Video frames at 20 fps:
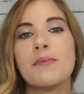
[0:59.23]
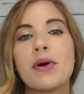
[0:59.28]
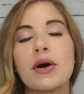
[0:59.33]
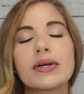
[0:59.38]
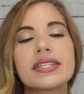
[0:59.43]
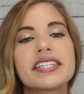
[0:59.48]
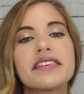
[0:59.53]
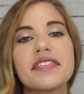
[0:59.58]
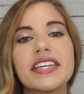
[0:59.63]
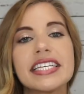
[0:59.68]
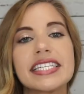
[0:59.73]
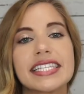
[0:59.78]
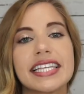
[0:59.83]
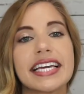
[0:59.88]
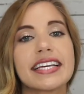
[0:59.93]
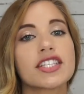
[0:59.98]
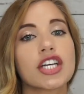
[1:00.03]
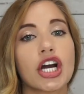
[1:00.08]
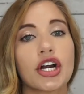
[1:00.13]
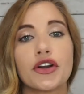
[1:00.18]
Most of these
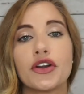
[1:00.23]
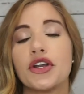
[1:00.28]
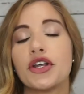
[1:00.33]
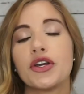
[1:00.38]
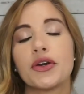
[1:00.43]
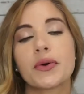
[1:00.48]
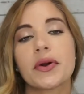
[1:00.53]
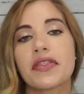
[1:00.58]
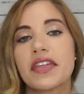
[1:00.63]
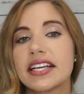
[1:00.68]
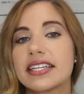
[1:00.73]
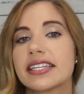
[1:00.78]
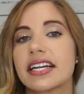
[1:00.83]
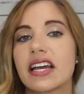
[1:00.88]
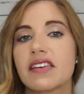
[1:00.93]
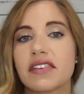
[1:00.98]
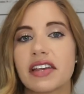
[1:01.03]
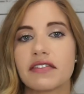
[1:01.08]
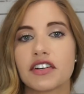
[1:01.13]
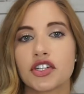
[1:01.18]
things are new, things that
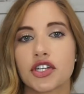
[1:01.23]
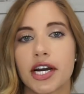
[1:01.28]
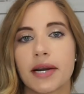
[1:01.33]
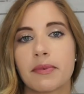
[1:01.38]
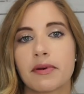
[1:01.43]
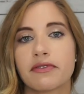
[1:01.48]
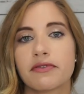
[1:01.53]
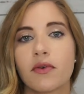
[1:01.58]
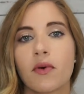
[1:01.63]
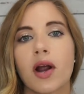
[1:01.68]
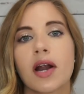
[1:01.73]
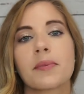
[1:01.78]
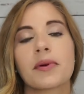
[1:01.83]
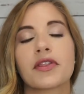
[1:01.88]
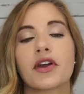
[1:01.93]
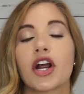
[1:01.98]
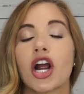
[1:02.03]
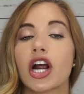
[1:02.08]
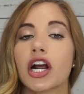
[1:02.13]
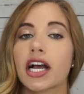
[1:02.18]
I've never tried before, but
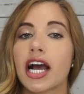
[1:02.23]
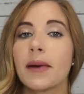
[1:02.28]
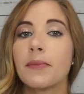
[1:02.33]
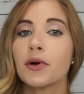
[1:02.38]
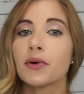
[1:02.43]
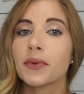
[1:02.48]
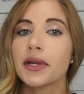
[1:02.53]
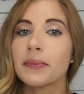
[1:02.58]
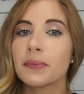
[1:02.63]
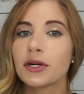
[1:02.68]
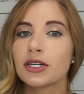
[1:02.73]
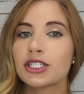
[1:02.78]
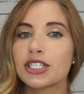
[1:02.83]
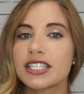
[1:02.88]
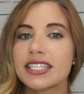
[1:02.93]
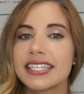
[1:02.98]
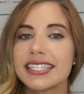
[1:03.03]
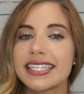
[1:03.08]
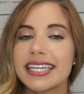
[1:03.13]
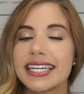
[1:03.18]
there are a couple
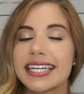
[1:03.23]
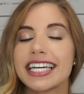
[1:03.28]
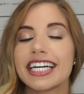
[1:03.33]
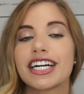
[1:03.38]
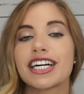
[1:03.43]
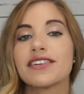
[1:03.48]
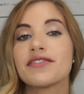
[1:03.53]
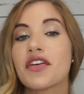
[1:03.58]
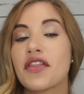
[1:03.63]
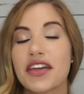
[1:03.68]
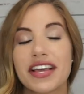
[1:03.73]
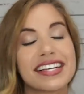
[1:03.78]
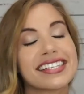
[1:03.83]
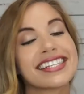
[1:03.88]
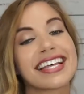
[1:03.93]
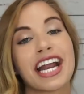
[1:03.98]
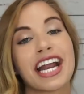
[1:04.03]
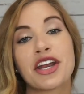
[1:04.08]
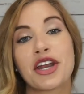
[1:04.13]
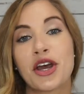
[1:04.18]
repurchases in here, things
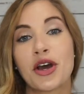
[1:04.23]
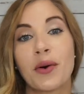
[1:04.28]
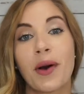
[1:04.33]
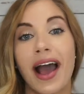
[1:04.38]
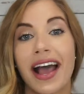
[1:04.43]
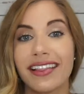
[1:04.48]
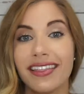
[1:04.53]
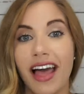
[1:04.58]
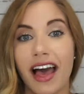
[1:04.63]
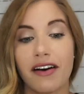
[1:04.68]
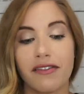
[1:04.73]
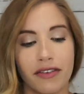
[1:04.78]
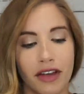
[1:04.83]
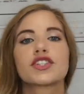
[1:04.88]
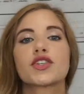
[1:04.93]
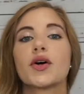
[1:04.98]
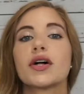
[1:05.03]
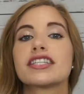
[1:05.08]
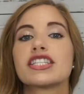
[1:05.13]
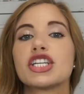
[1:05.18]
know I love.
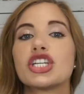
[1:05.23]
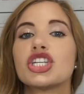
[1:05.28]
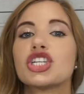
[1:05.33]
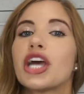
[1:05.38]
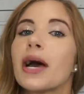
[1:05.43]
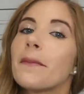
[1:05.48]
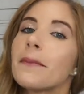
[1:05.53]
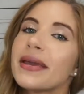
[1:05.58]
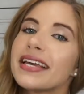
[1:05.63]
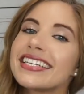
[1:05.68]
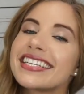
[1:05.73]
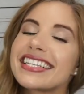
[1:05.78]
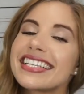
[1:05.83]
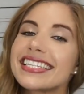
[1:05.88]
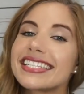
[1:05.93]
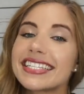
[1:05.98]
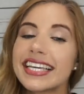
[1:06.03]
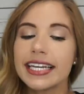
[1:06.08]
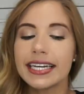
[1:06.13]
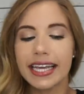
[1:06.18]
So let's jump into the
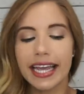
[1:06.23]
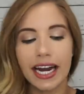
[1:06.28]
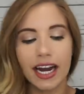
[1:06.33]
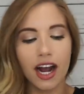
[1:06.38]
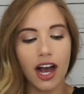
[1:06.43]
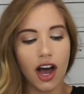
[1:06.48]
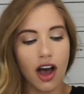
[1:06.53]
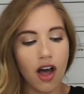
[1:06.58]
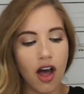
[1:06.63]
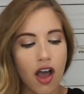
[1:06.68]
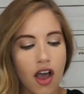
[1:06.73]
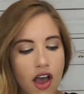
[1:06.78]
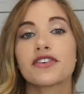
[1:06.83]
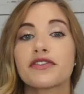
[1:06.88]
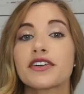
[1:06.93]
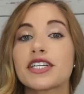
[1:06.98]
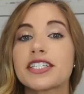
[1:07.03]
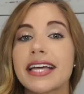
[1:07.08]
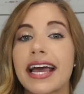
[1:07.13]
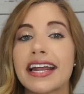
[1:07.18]
skincare haul. The
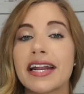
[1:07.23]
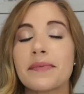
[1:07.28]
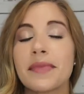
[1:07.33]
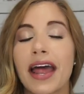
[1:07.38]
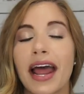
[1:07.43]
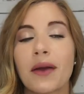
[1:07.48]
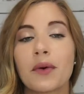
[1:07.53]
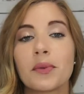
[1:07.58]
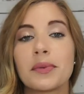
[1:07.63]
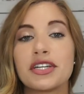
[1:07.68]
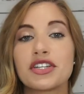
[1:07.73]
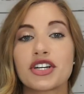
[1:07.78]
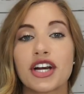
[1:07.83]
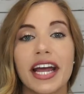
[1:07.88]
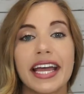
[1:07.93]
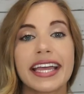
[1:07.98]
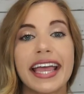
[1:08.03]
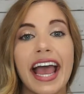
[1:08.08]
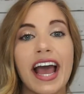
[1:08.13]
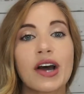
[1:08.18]
first item that I will be
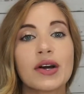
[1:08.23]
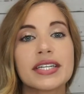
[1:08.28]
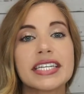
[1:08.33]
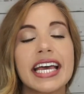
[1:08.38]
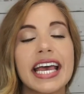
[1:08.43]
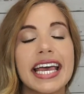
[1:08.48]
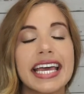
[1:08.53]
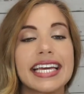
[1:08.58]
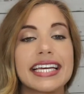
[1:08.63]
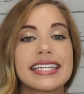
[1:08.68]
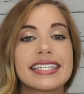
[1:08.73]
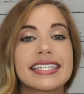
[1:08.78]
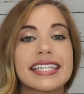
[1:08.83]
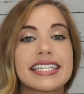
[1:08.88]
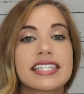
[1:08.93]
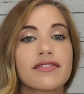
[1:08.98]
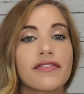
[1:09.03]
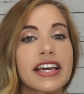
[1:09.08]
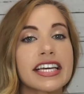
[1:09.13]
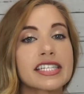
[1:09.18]
trying out is
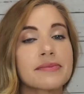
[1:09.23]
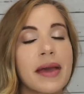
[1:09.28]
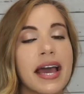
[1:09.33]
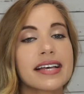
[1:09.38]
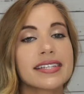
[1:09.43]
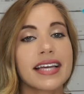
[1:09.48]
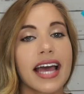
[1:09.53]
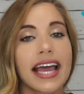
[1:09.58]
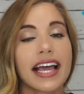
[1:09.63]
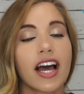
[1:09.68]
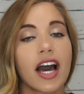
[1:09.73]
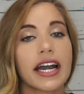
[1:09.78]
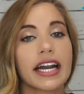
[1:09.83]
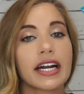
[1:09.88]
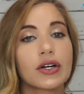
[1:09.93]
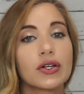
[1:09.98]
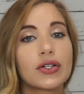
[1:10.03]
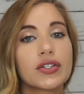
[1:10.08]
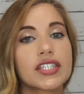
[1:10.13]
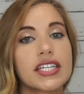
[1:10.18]
this face mask I got
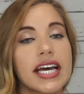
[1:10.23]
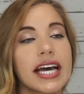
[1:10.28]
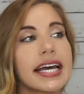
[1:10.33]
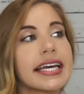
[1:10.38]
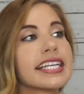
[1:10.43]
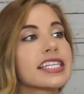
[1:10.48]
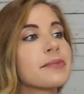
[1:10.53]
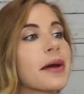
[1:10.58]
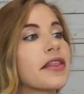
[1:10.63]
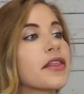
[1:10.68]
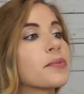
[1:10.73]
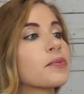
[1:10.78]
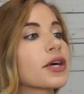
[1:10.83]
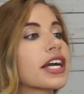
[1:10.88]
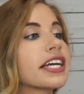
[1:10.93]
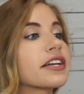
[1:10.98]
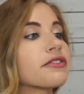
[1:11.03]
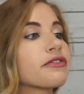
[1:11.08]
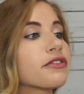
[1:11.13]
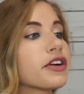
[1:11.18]
at Ulta. It is by the
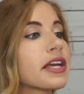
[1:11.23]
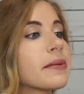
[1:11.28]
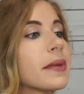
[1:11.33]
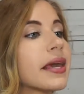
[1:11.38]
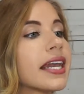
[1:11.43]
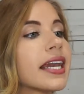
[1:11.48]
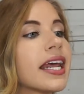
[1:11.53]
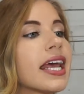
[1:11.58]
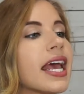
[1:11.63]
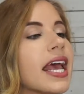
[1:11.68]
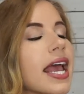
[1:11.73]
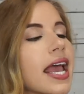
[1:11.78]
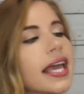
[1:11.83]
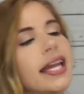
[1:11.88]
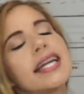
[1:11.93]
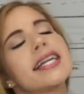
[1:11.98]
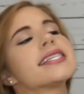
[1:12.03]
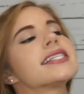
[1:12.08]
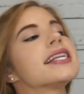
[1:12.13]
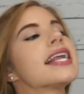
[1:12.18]
brand Freeman, and
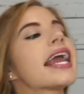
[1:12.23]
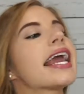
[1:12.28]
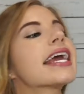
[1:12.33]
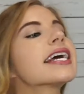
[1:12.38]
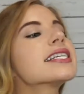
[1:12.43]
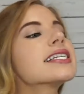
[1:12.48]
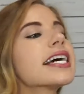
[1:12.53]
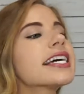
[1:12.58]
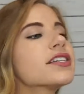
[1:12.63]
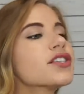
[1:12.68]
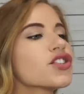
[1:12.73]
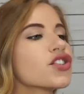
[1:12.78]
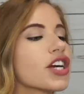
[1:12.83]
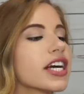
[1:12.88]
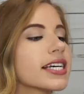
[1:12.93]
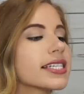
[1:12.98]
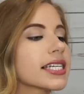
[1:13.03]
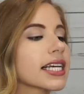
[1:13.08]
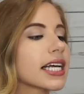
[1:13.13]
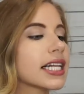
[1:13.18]
it is an
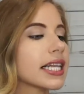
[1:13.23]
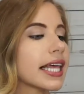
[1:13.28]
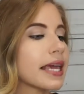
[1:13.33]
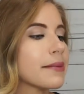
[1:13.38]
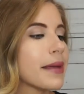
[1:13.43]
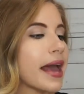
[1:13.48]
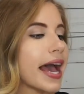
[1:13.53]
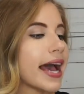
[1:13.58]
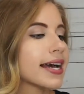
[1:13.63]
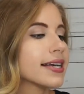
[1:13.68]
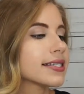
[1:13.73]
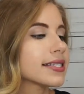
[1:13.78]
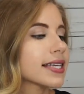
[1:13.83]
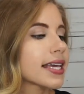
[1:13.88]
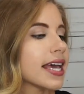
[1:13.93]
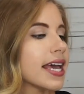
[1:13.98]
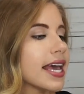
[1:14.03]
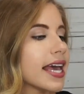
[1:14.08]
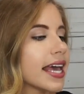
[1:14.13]
anti-stress clay mask.